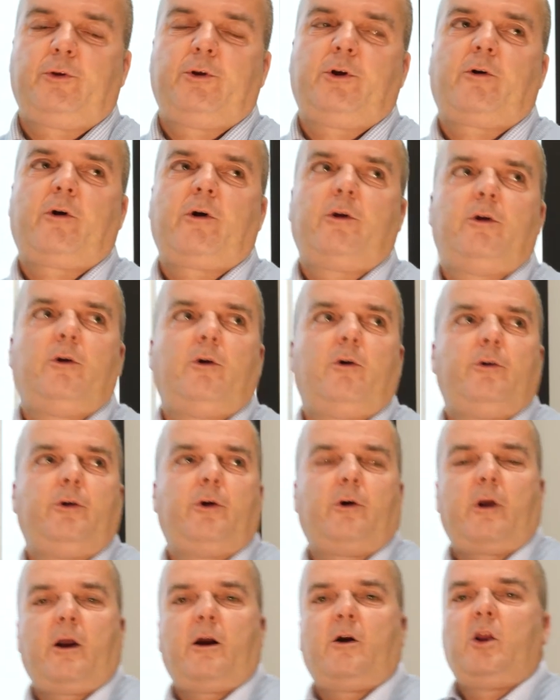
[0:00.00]

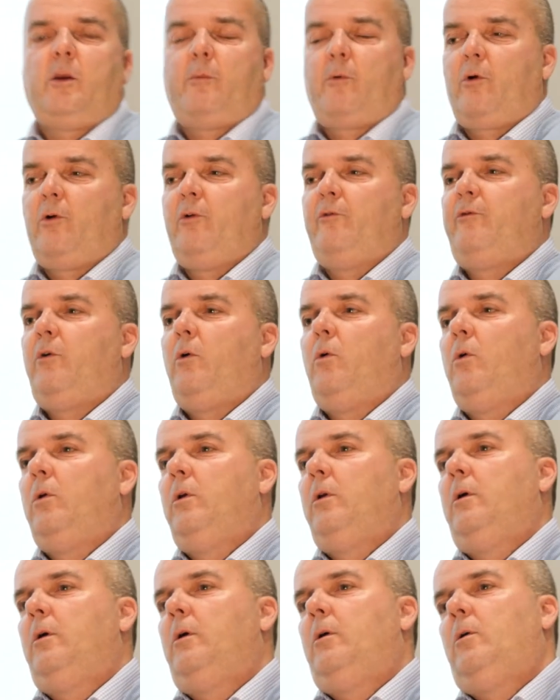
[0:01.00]
your early born
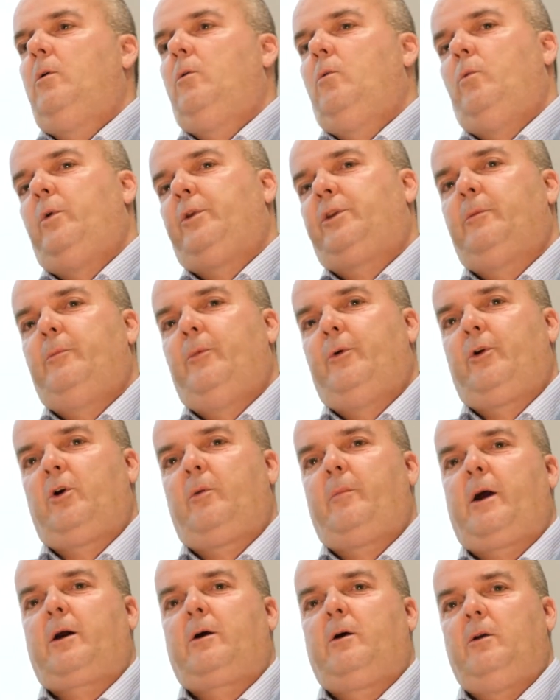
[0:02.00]
foal with the mother
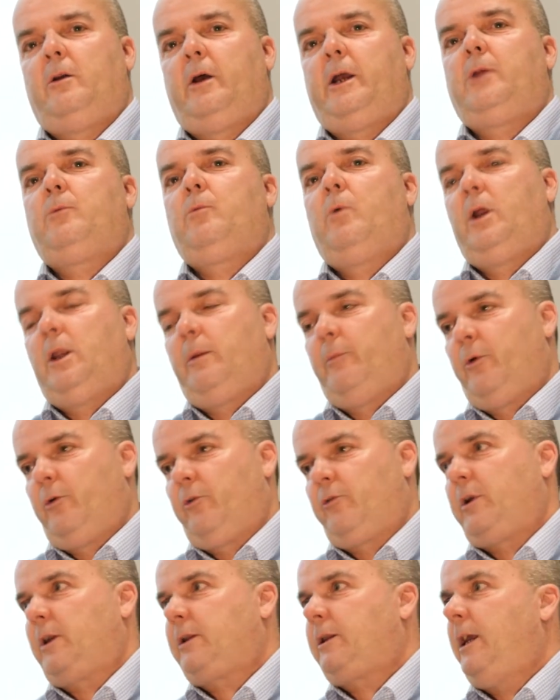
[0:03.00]
back on light while the
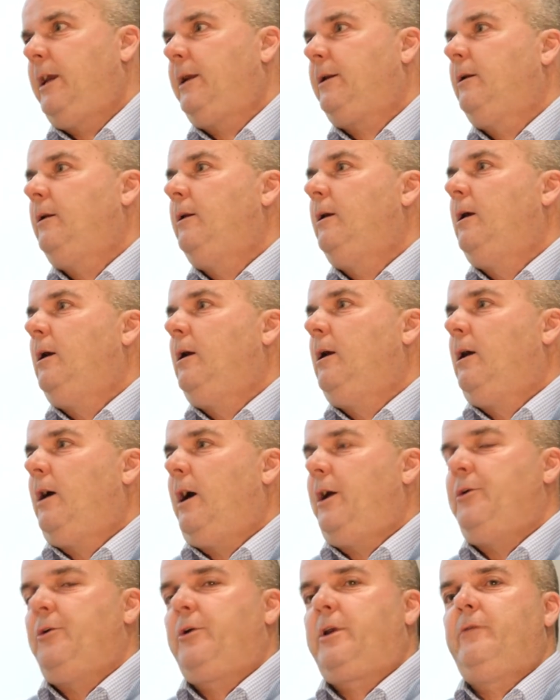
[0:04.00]
mother's lactating,
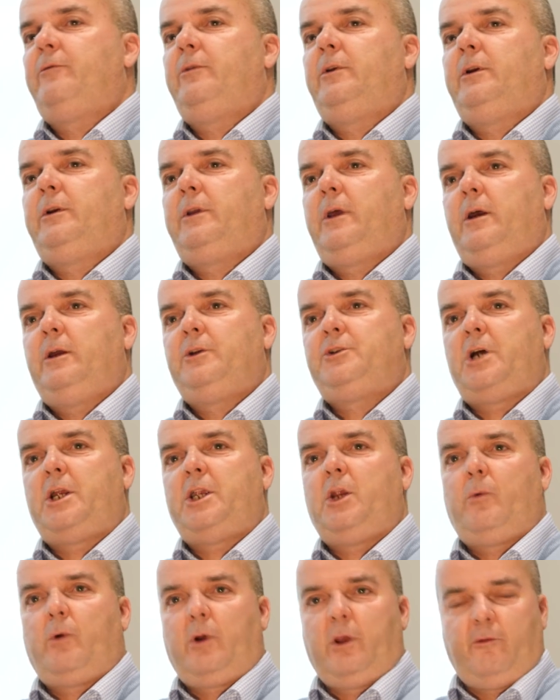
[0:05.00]
and you're giving the
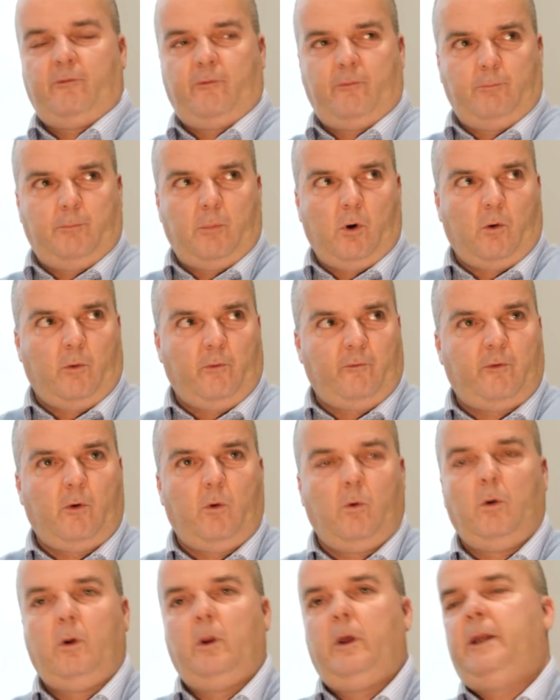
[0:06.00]
January born
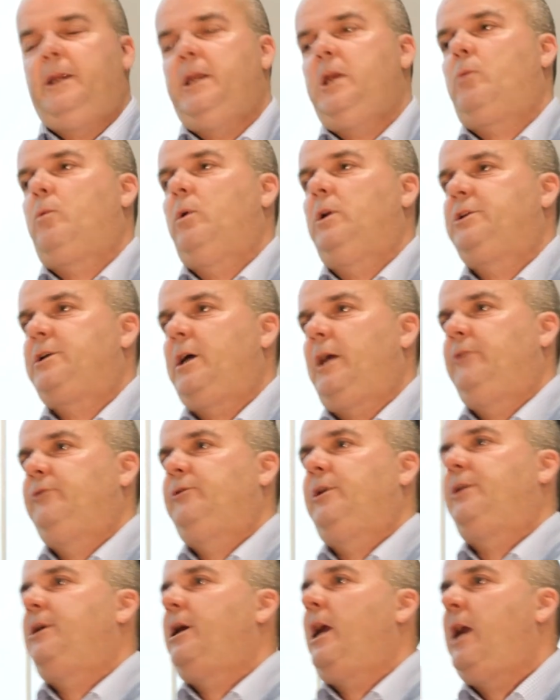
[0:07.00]
foal an equal chance
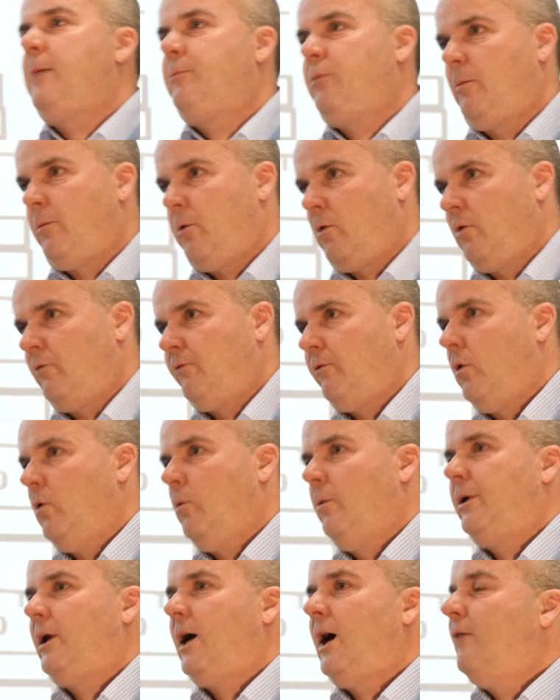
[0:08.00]
that the April born foal
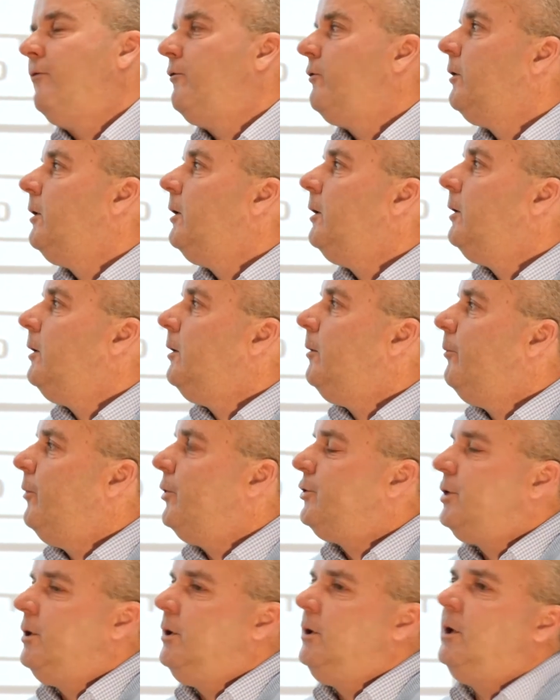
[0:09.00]
would have.
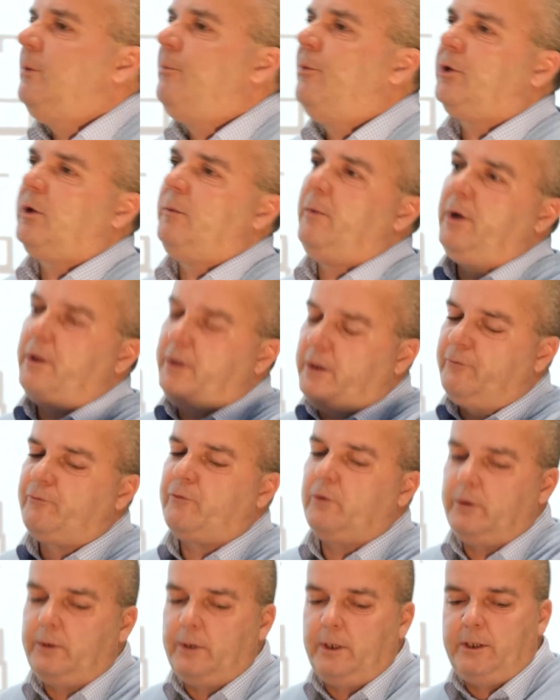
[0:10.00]
But you put them on a
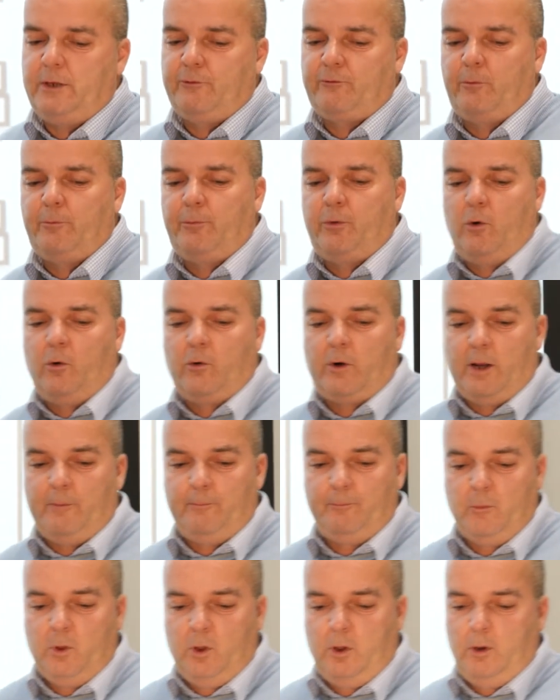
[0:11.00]
different program.
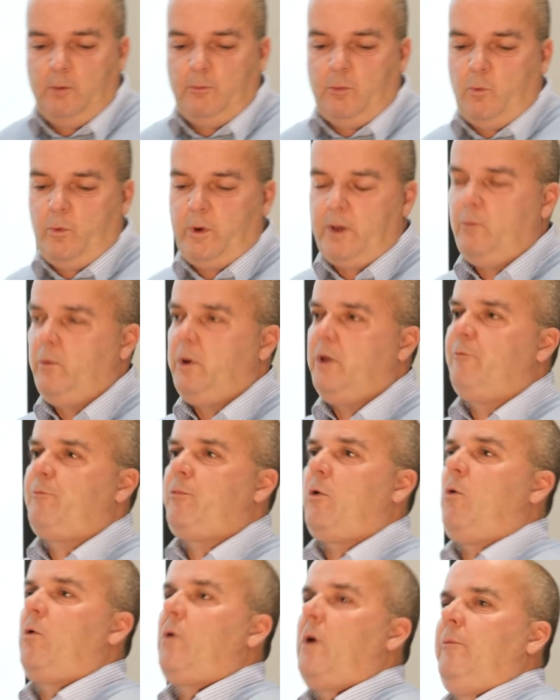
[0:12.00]
But we have
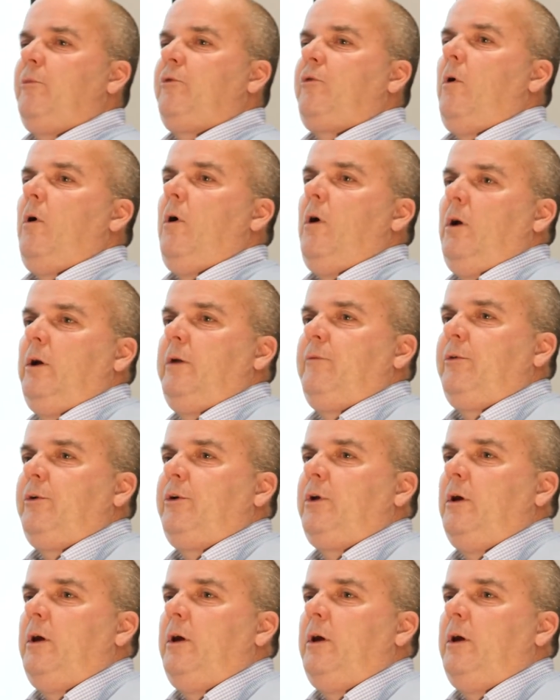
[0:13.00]
programs for all different